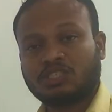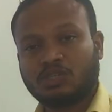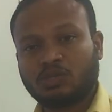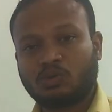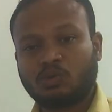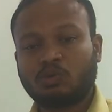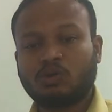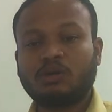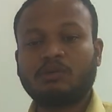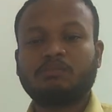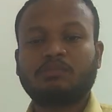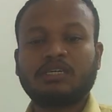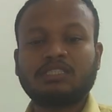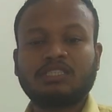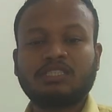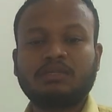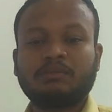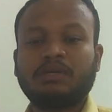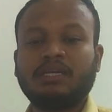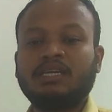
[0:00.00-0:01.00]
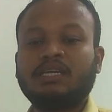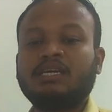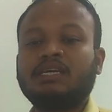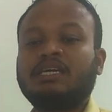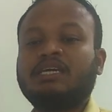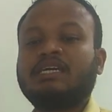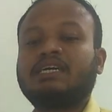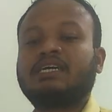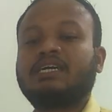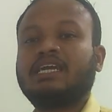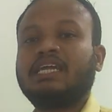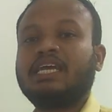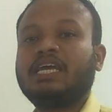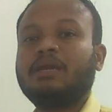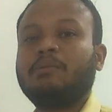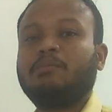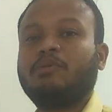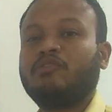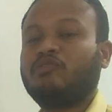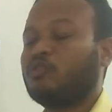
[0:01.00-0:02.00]
drone must be
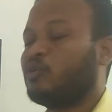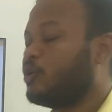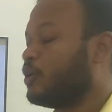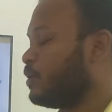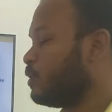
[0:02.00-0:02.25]
cleaned before